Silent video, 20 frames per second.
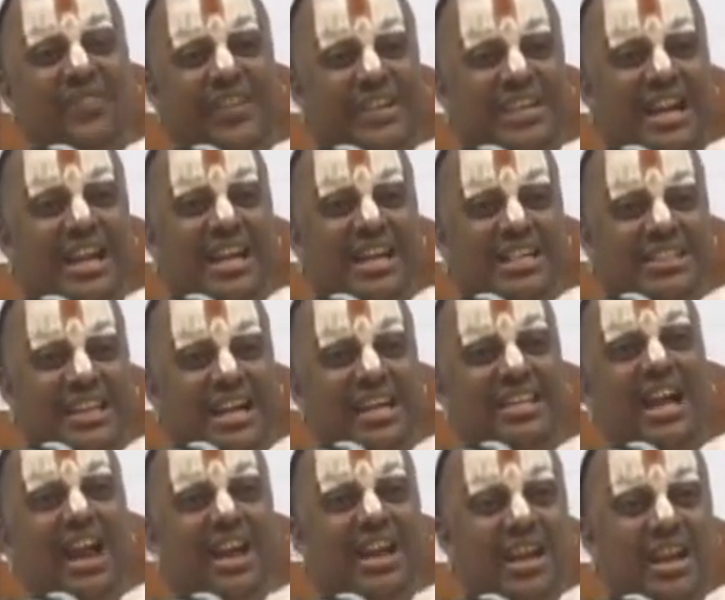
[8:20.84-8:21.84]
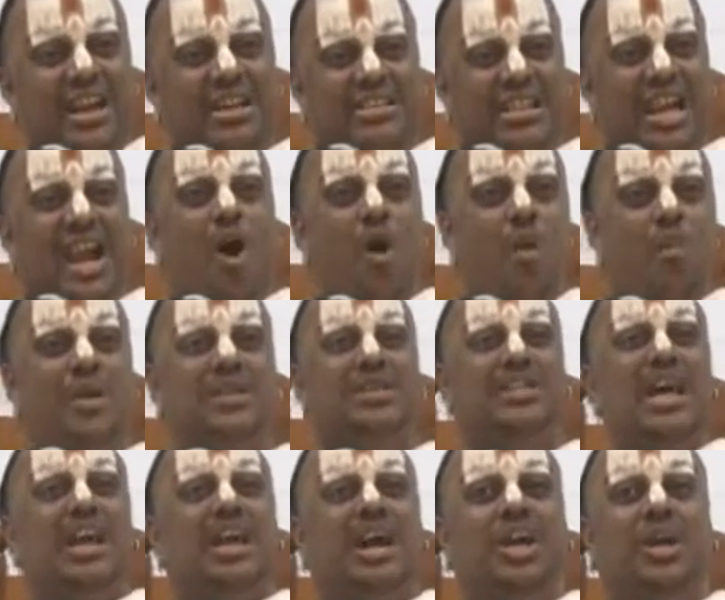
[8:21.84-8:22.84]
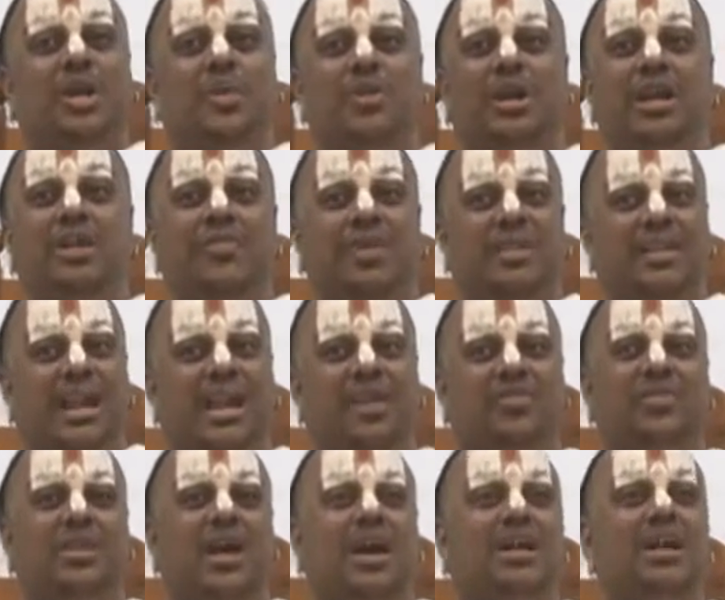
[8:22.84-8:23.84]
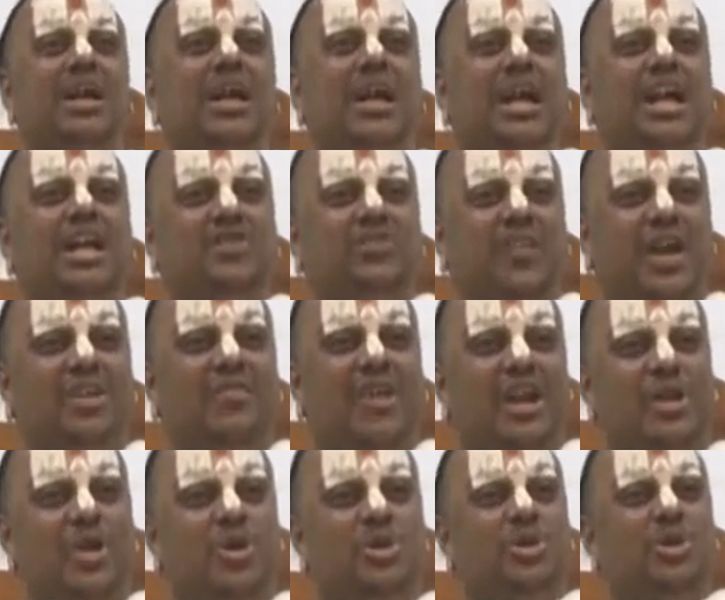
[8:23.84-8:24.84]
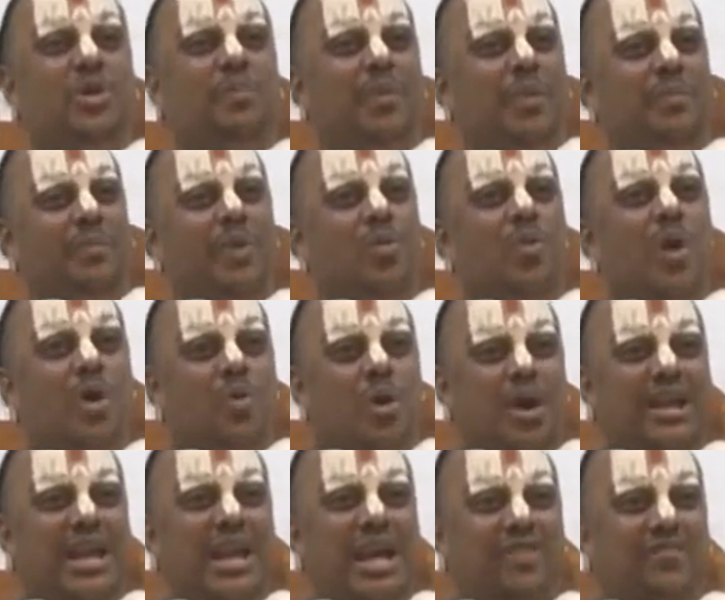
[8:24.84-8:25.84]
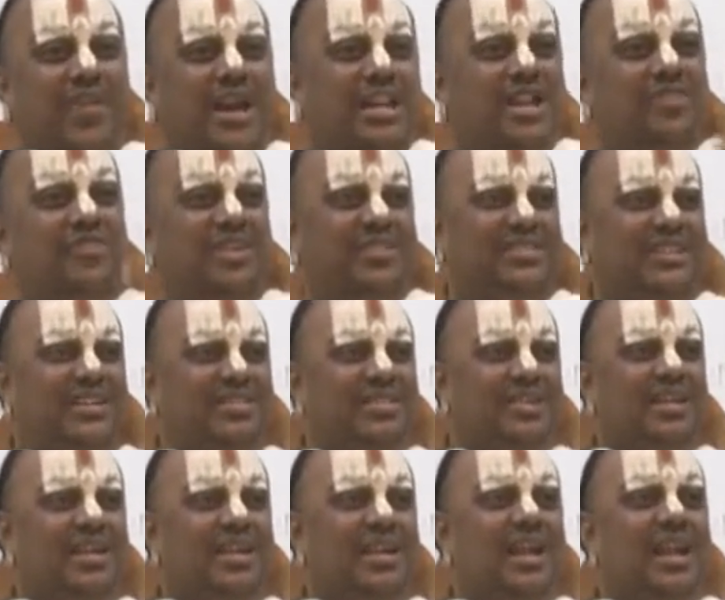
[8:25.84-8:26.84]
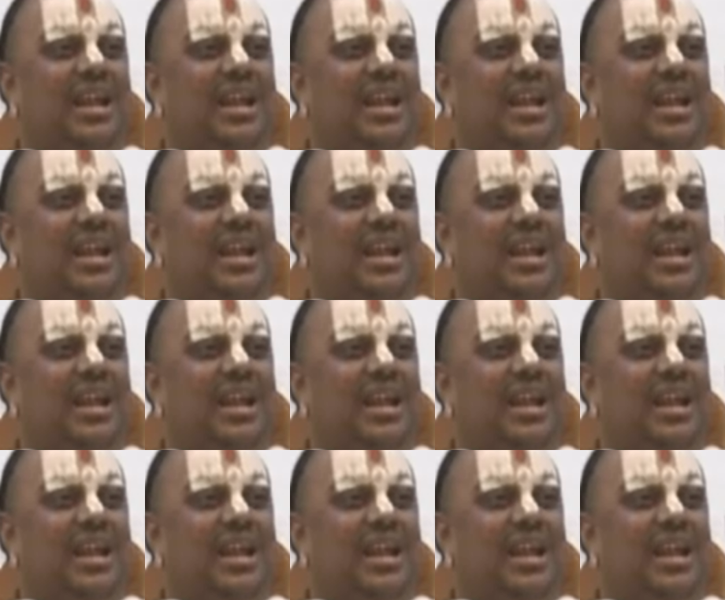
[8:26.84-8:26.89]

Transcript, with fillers: he is fitted inside the agriculture. How much they are contributing for the livestock is very well known to the people who are working and fighting for that.